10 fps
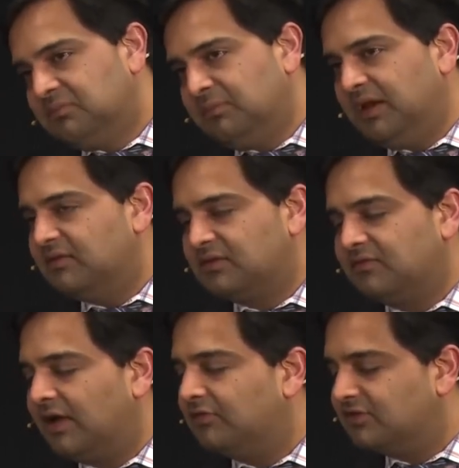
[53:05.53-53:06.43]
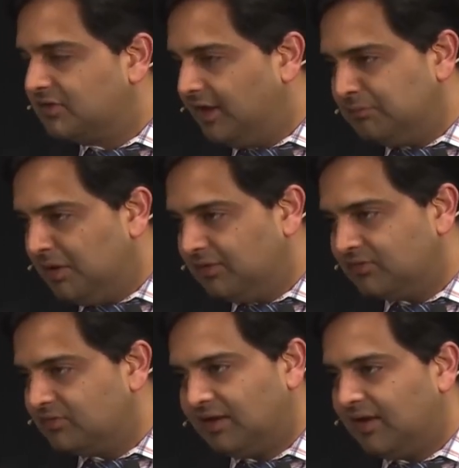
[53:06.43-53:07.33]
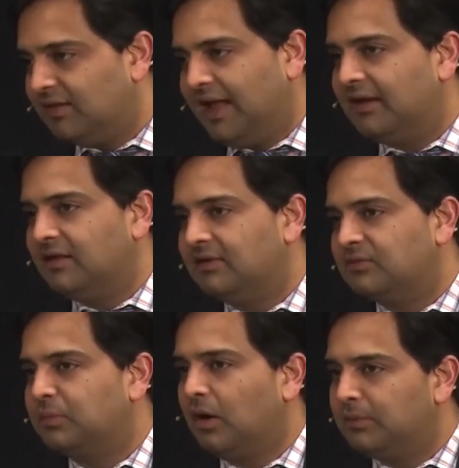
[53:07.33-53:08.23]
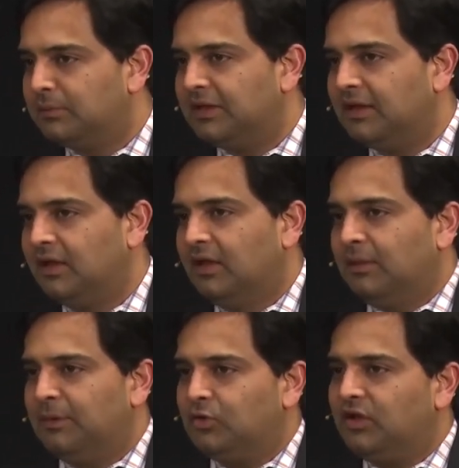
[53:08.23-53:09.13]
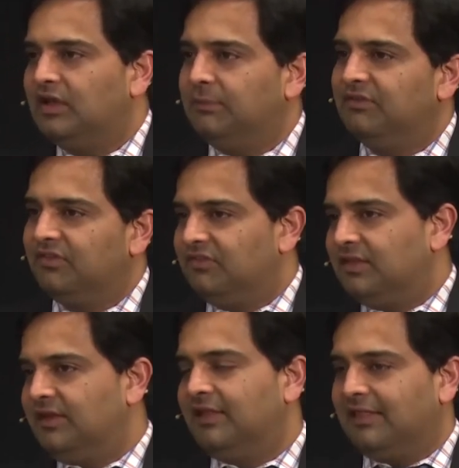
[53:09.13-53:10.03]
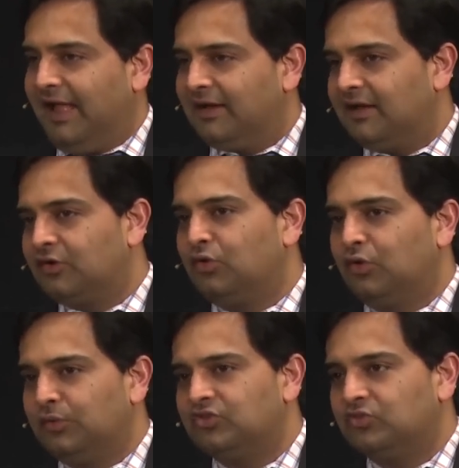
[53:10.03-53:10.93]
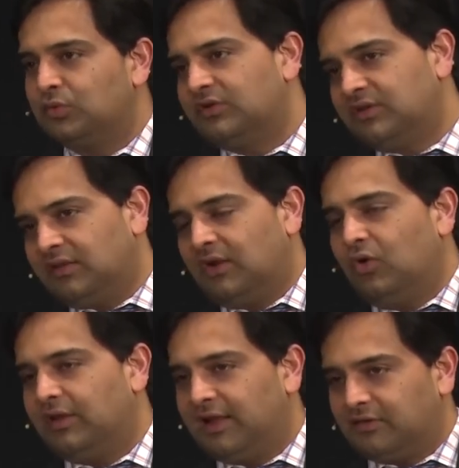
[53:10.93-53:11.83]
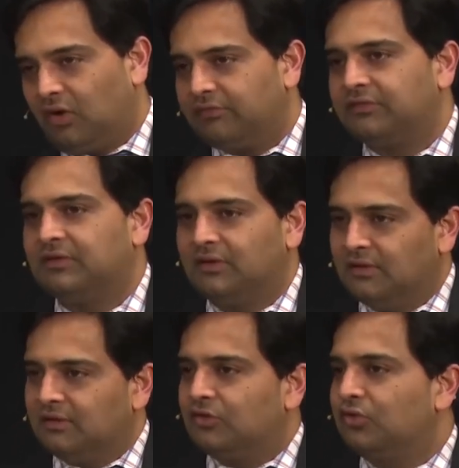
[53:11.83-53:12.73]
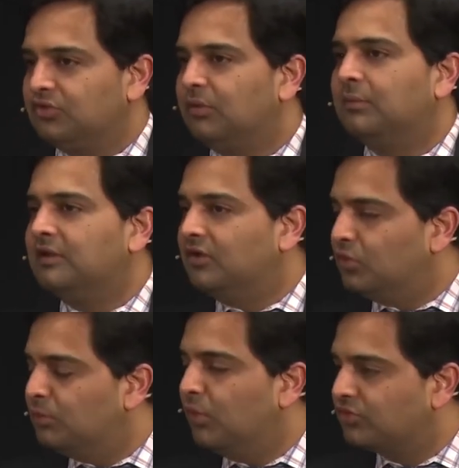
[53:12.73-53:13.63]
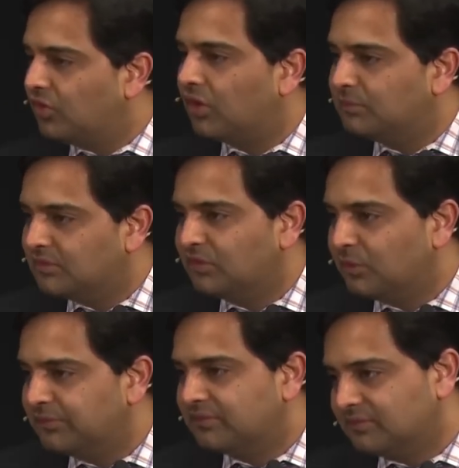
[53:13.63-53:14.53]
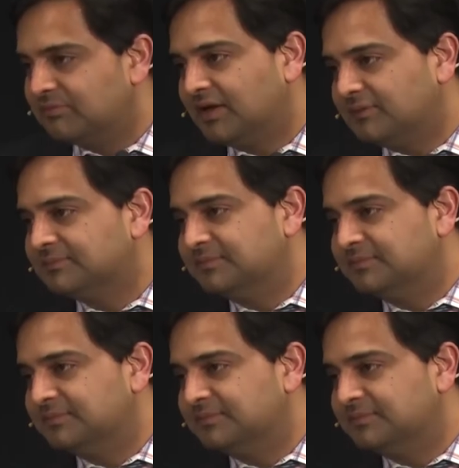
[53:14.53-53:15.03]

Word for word: Median survival is 10 months, and that is mm-hmm. probably between TP53 and that. I don't know which is worse, and they go together often. Those are probably the two most horrible groups. Yeah.